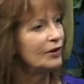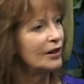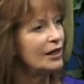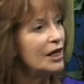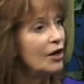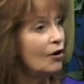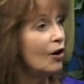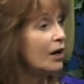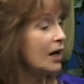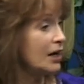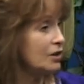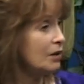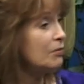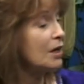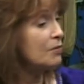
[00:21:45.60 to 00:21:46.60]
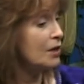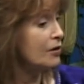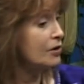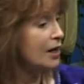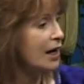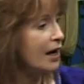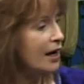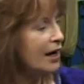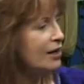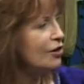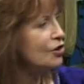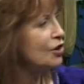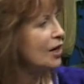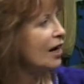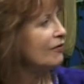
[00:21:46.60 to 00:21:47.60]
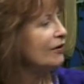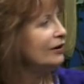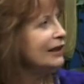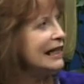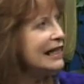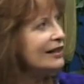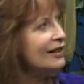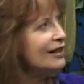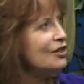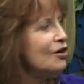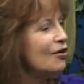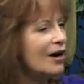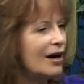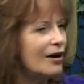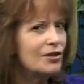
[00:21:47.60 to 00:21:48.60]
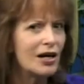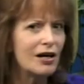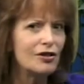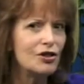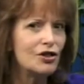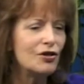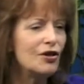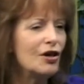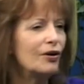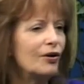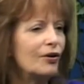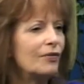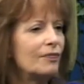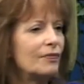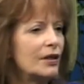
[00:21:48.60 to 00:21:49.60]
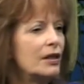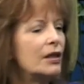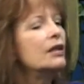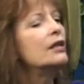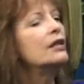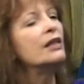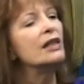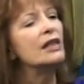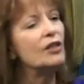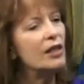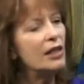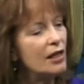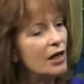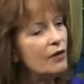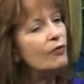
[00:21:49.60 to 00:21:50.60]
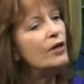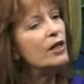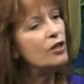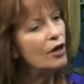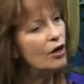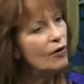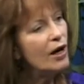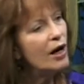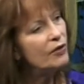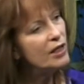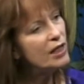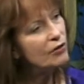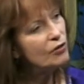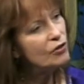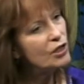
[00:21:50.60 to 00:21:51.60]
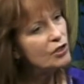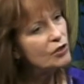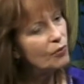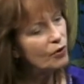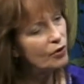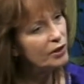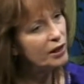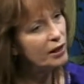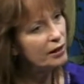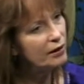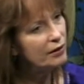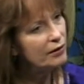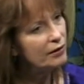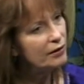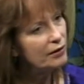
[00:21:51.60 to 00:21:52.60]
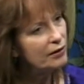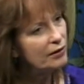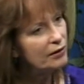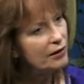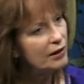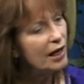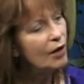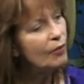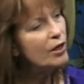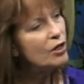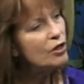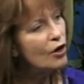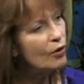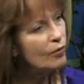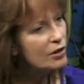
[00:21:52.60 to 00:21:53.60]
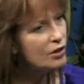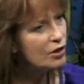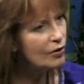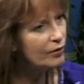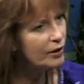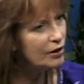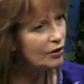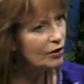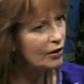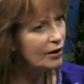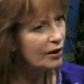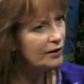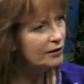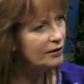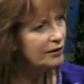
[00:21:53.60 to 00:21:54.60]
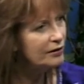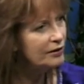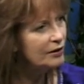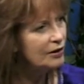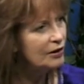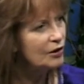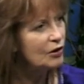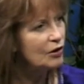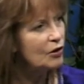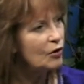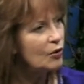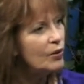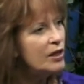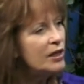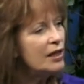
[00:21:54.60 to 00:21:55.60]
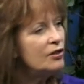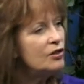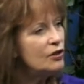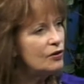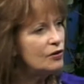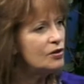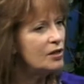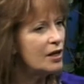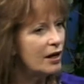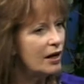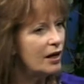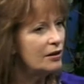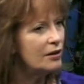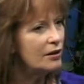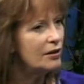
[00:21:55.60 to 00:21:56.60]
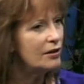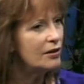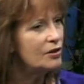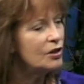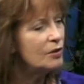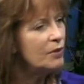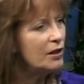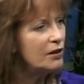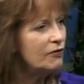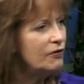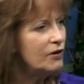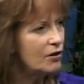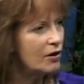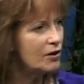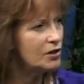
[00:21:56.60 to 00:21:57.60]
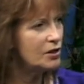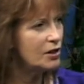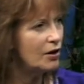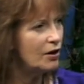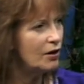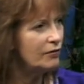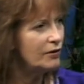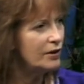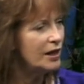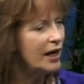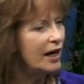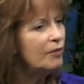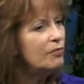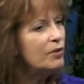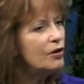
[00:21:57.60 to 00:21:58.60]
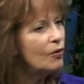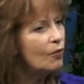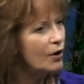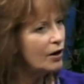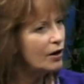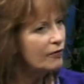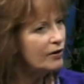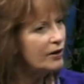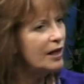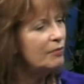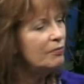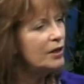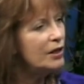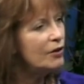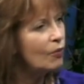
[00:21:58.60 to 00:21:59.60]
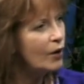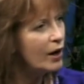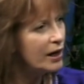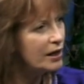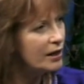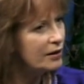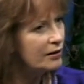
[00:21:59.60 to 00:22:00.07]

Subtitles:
You know, and sometimes I'll say, hey, did you have a leak in your house? How did you know? If we know how the energy is working and we know what's going on, we can use that to benefit ourselves and be aware of it and be awake.